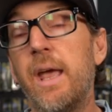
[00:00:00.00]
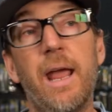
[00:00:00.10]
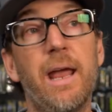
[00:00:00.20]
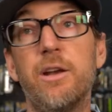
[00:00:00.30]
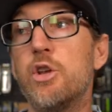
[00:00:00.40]

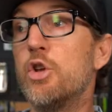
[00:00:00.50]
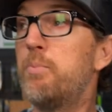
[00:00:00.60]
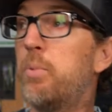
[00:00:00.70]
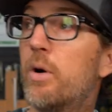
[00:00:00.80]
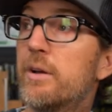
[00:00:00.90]
And you
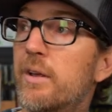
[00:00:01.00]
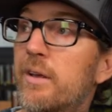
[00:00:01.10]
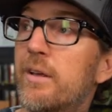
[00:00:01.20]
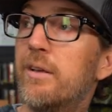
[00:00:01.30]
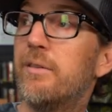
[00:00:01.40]
put
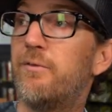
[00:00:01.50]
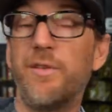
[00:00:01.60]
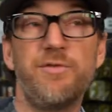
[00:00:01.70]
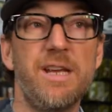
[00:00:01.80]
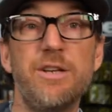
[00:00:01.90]

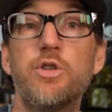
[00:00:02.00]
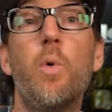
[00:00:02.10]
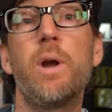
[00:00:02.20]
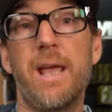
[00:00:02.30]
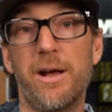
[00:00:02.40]
15,
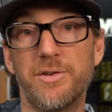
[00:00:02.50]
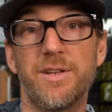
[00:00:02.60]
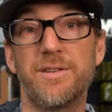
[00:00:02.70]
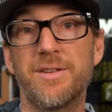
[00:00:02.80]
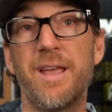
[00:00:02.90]
20
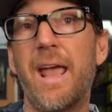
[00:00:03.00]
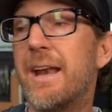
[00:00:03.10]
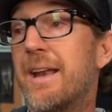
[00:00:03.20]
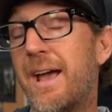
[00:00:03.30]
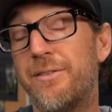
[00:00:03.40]
ounces eight
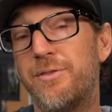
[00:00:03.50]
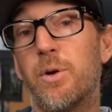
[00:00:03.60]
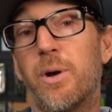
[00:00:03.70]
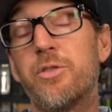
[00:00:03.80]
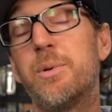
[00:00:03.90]
and a half feet
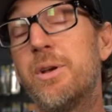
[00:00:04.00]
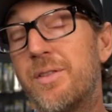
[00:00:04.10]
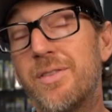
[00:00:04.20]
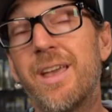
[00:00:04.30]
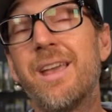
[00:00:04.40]
away from you,
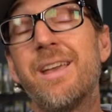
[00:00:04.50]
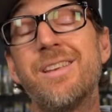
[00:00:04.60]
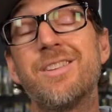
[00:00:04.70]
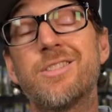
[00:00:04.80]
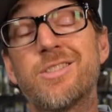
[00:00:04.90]
they
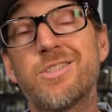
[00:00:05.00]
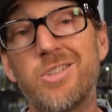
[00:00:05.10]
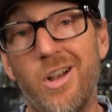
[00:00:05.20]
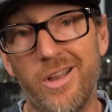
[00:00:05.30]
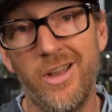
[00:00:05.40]

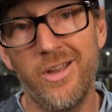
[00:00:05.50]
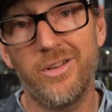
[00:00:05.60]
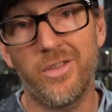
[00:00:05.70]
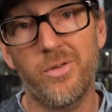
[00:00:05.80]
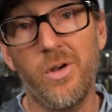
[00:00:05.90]
suck
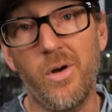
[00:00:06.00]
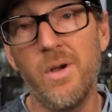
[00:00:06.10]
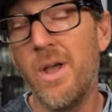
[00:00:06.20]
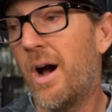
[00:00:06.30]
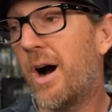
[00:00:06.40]
to throw.
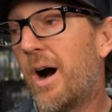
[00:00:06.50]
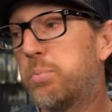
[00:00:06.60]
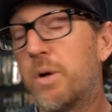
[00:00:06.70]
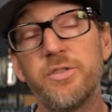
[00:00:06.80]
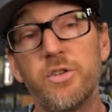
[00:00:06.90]
Uh,
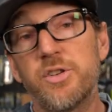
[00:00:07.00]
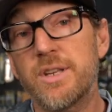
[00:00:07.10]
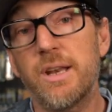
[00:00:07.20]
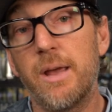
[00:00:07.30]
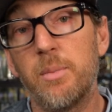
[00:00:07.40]
plus, they're
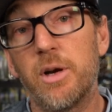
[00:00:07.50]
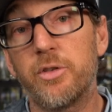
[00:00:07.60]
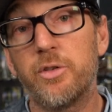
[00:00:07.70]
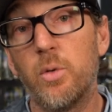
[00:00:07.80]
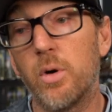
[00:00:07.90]
just a nightmare to
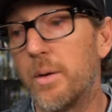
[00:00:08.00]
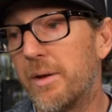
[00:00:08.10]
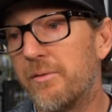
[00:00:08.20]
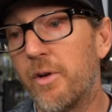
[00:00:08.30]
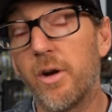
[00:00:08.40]
store. I
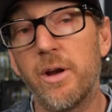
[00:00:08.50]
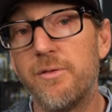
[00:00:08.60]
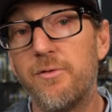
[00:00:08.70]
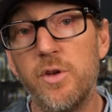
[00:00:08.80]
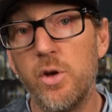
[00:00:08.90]
mean, very
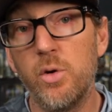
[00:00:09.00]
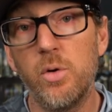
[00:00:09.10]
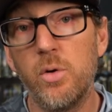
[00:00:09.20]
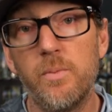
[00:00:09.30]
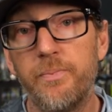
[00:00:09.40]

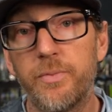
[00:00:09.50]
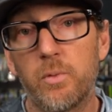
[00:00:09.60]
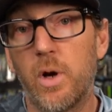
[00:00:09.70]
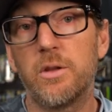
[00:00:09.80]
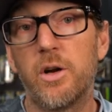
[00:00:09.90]
few
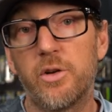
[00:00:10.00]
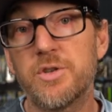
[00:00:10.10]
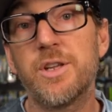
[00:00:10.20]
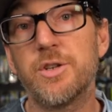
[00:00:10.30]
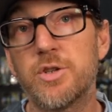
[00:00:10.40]
rod
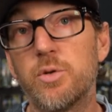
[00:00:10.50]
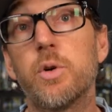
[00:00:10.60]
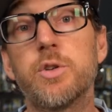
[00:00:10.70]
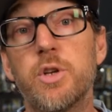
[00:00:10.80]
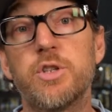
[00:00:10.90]
lockers can
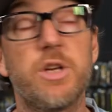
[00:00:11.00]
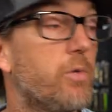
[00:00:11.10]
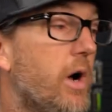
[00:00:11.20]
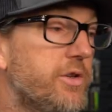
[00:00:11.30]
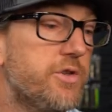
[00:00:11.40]
store such a
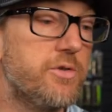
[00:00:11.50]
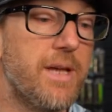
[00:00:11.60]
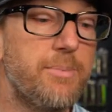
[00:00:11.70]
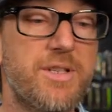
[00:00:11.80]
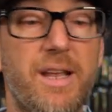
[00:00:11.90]
rod. So
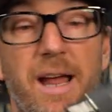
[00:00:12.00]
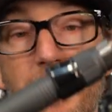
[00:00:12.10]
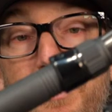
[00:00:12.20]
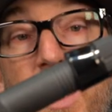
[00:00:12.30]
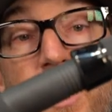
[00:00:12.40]
Depp set
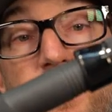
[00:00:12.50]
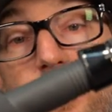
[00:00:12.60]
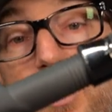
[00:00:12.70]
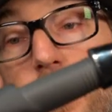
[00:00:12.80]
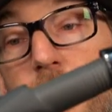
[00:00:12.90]
out
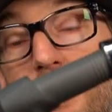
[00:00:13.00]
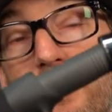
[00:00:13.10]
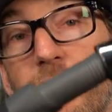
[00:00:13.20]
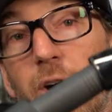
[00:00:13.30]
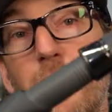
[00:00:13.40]
to
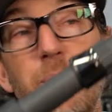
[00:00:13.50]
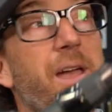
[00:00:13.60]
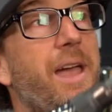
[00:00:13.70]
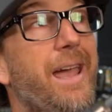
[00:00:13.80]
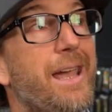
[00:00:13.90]
develop
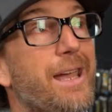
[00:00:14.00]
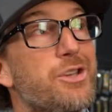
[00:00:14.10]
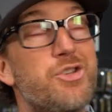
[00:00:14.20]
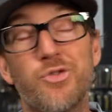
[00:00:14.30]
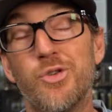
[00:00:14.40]
a
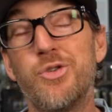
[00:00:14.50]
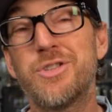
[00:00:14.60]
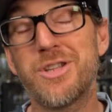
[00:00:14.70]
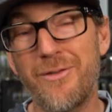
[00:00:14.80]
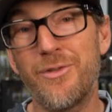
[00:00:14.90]
true
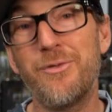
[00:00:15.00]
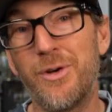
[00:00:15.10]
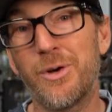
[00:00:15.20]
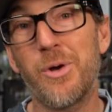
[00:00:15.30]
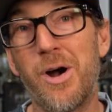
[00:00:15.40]
seven
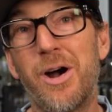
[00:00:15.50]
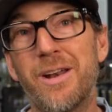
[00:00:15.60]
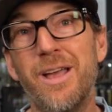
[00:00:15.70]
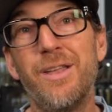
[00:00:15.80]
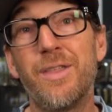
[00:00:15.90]
foot
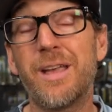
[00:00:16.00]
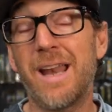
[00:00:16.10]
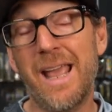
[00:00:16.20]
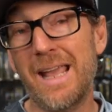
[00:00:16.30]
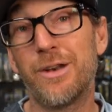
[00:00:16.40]
rod that
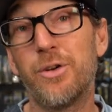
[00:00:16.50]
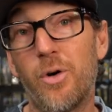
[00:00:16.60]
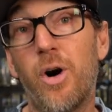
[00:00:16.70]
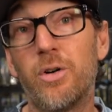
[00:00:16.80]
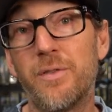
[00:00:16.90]
could
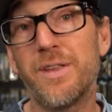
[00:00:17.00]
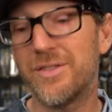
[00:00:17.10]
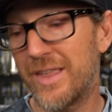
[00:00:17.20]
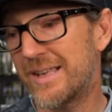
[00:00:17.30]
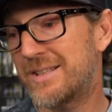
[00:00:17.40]
handle all of
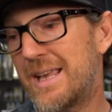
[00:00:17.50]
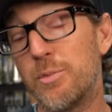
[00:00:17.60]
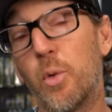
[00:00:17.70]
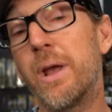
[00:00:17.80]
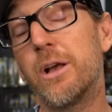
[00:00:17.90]
these things,
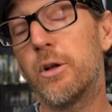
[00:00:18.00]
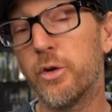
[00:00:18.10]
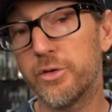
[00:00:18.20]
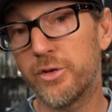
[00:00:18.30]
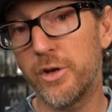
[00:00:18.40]
keep the weight
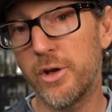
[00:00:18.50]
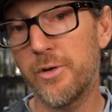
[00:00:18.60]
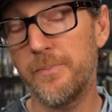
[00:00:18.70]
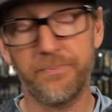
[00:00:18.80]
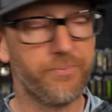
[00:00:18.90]
closer to
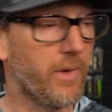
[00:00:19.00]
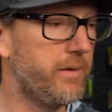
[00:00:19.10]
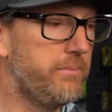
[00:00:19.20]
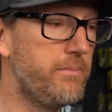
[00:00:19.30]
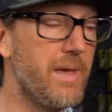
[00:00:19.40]
you,
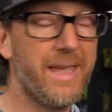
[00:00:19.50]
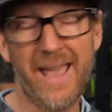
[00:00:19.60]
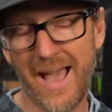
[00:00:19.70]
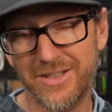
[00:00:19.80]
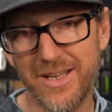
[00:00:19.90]

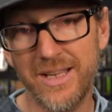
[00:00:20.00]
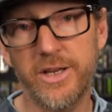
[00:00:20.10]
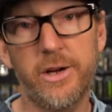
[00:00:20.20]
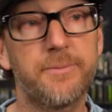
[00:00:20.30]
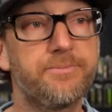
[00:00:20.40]
cast
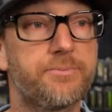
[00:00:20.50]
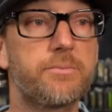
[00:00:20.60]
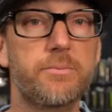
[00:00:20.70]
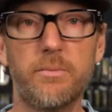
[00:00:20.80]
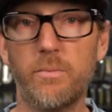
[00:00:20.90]
easier,
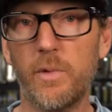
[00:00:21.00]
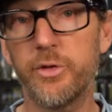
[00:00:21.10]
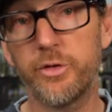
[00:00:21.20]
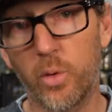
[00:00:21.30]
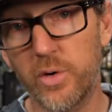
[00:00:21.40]

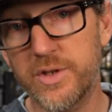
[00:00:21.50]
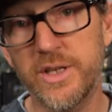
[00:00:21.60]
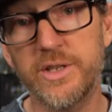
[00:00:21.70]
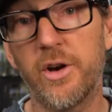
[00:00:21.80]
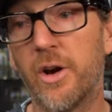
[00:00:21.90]
stores
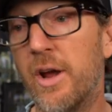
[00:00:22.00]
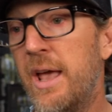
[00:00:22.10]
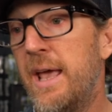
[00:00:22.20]
easier.